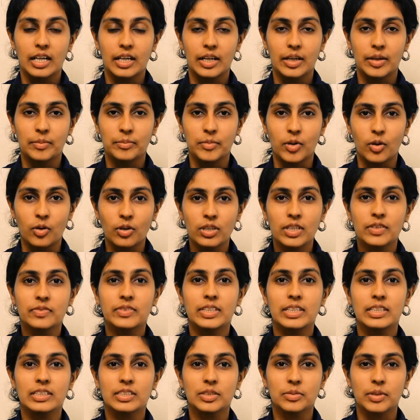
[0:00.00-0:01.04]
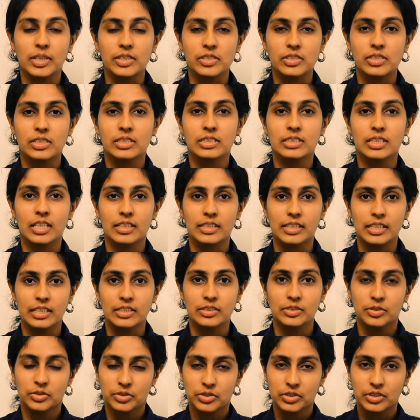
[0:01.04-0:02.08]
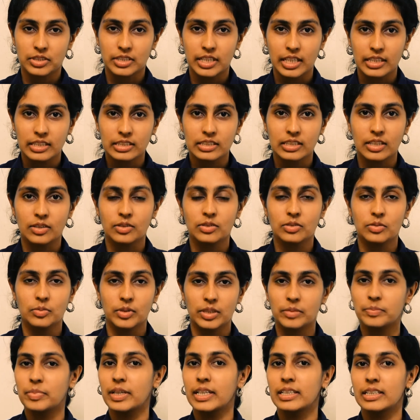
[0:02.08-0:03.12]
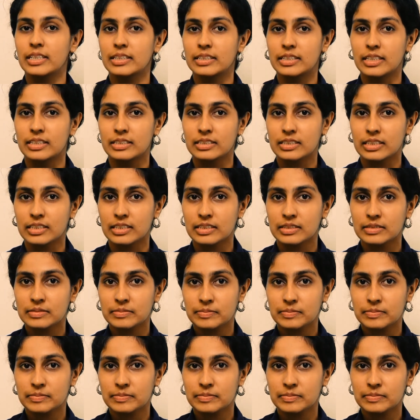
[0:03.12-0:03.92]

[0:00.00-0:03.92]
All of these questions are things you should test out when pilot testing.